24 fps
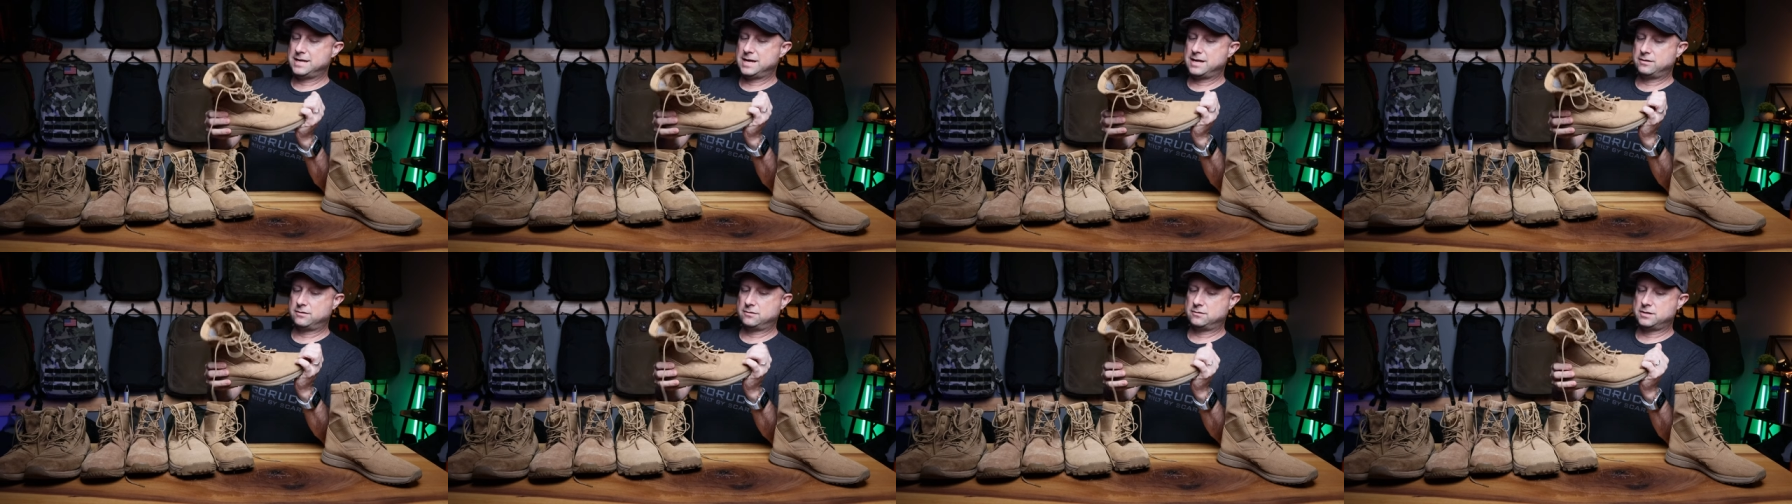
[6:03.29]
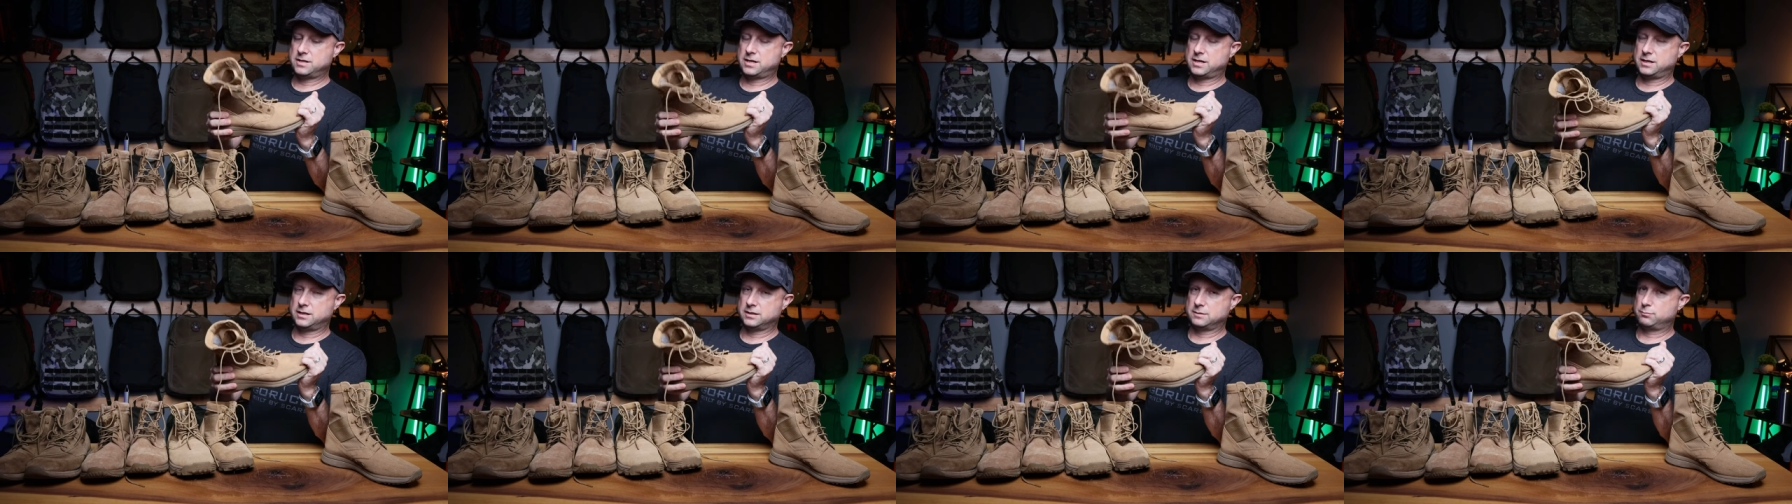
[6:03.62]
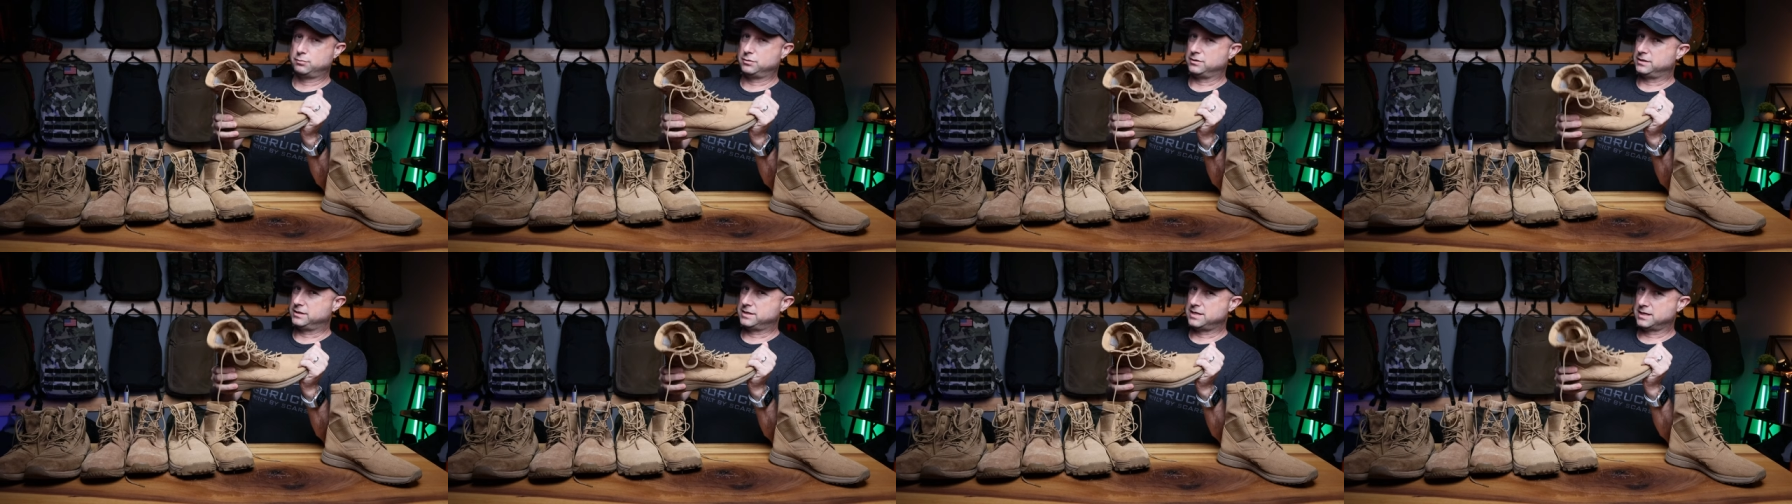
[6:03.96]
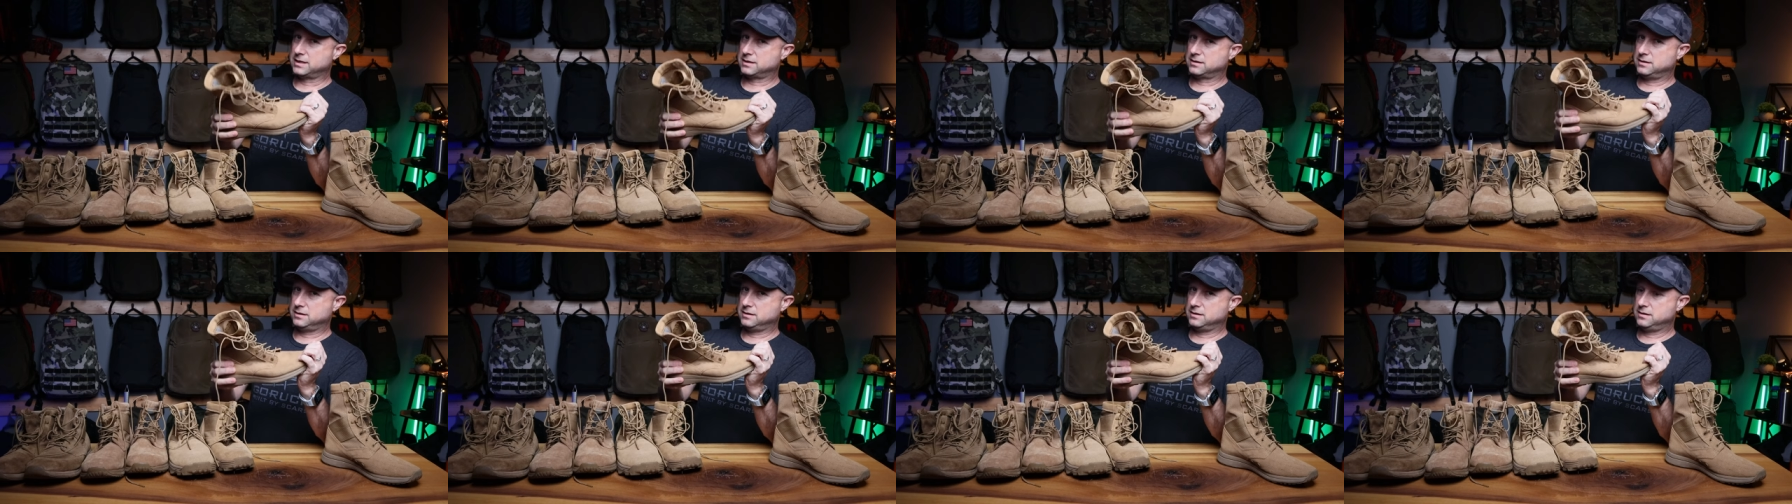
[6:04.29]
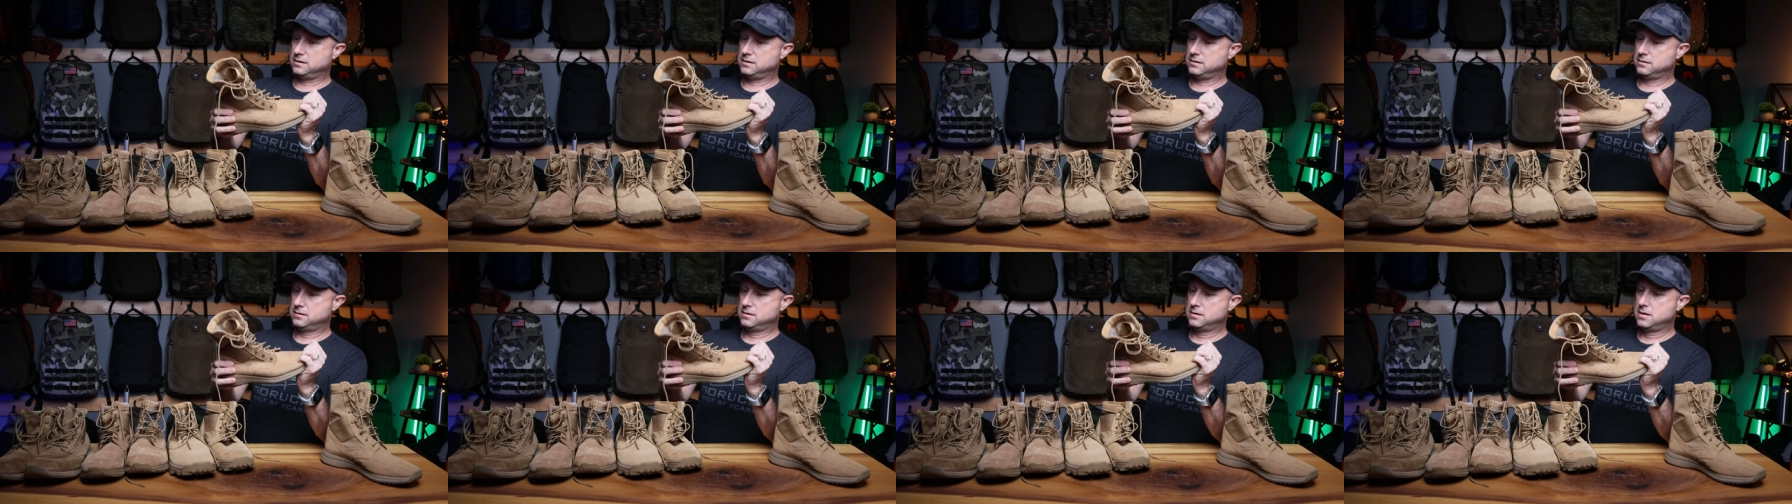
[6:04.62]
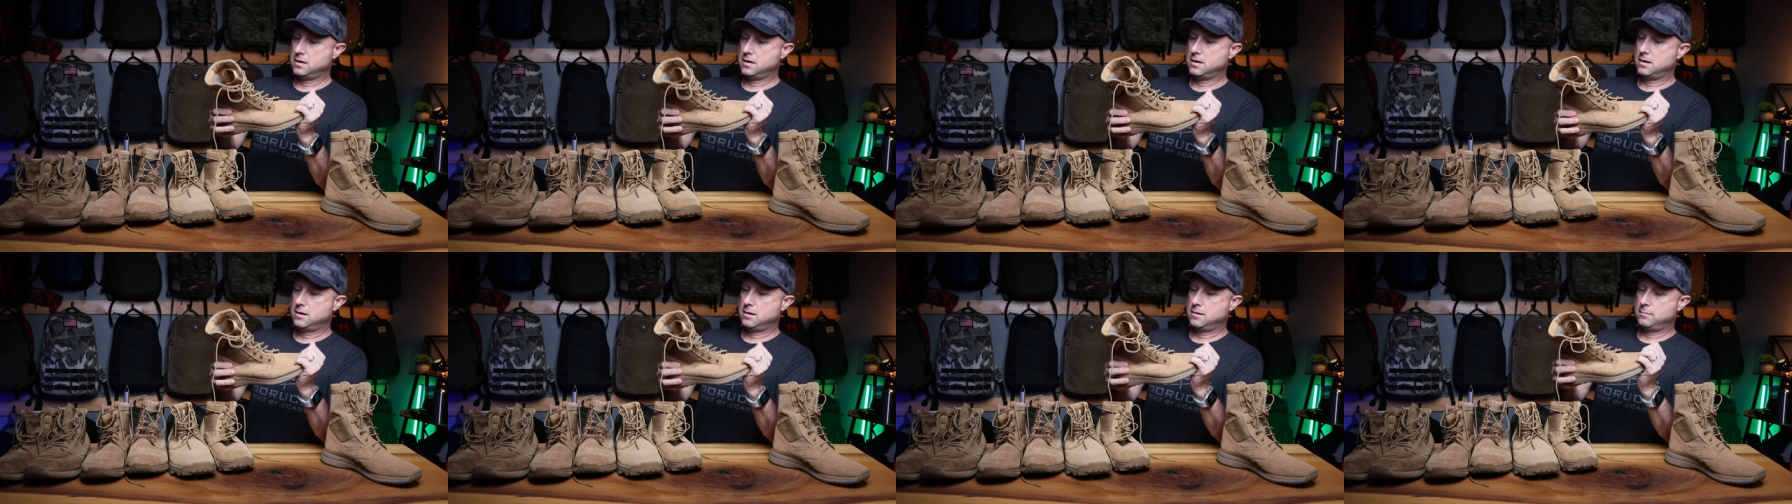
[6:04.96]
Yeah, they're not as protected,
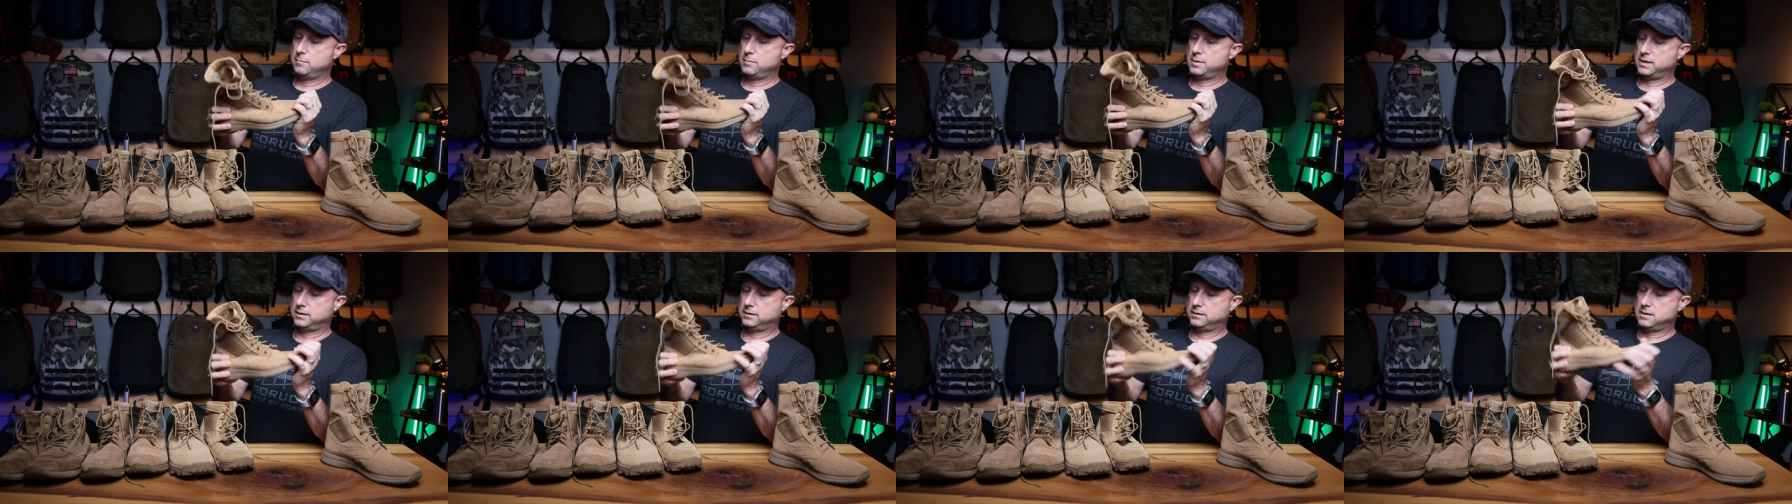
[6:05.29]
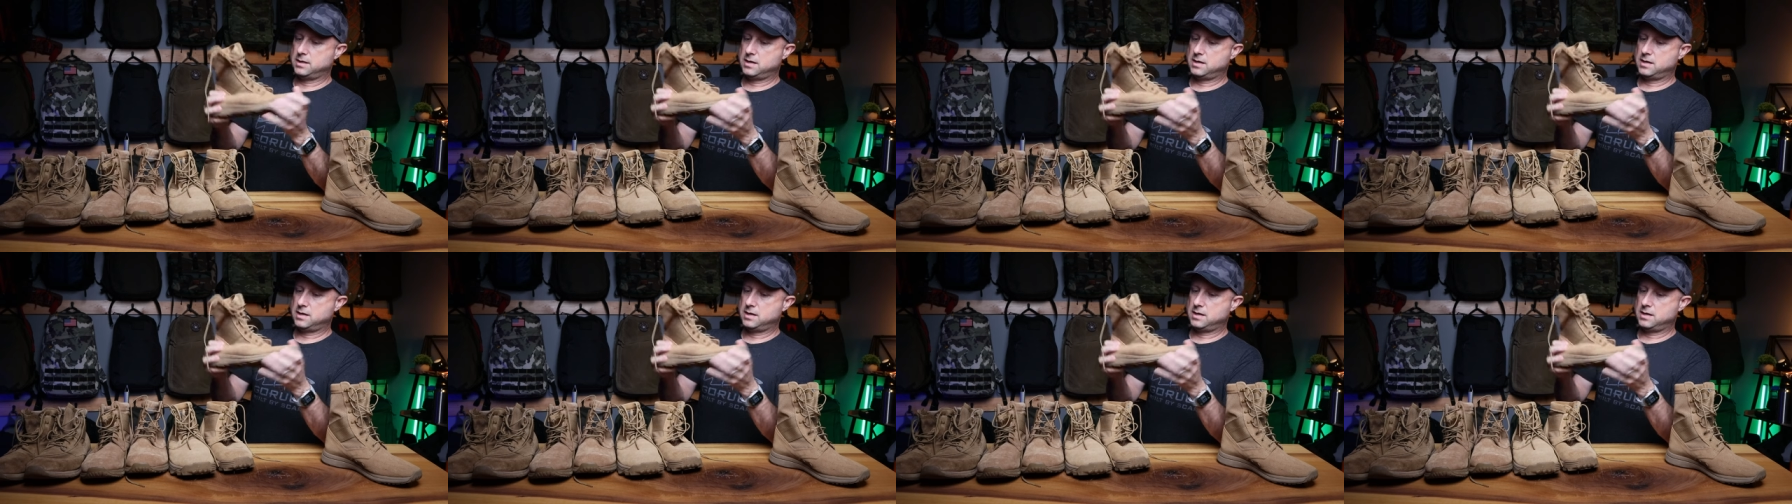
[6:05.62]
but